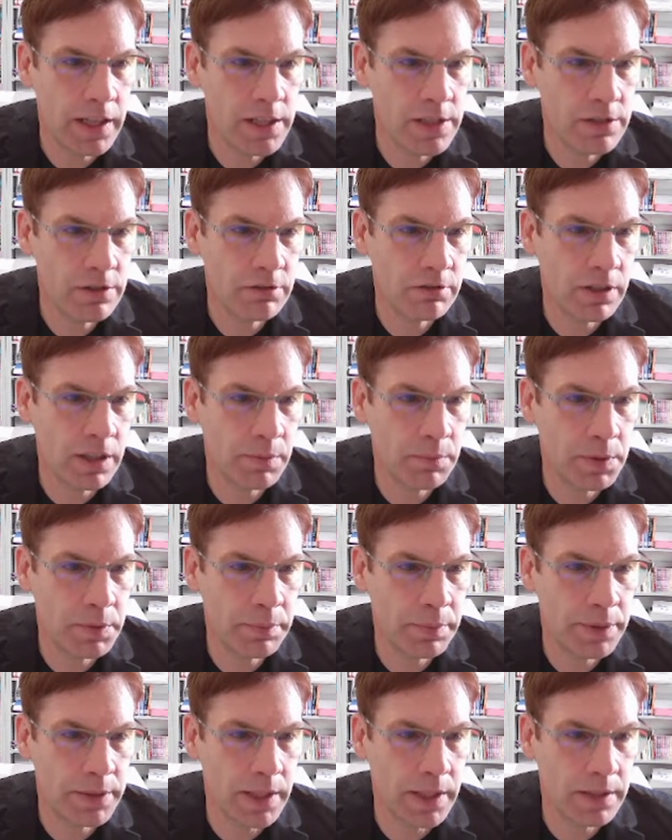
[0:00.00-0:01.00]
script,
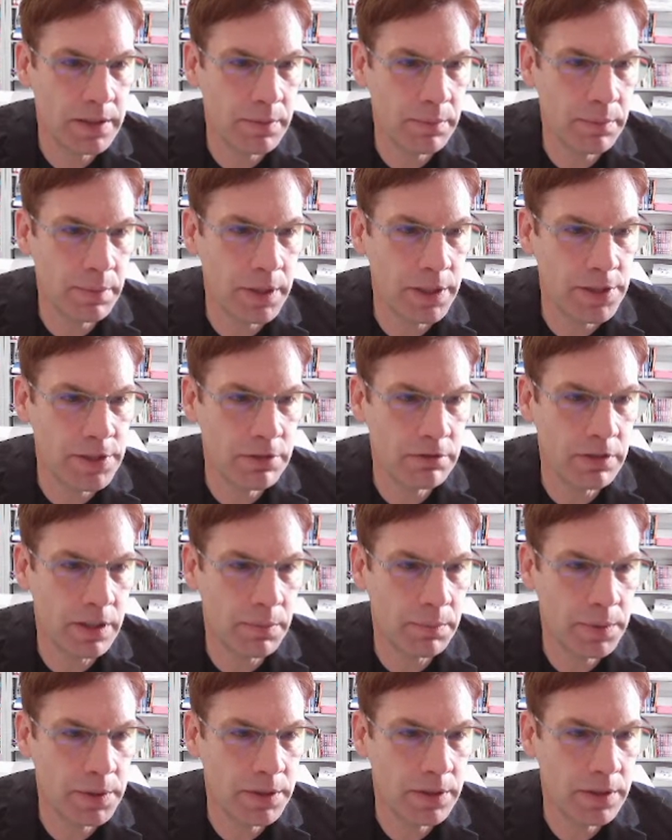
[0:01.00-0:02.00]
presenter B script,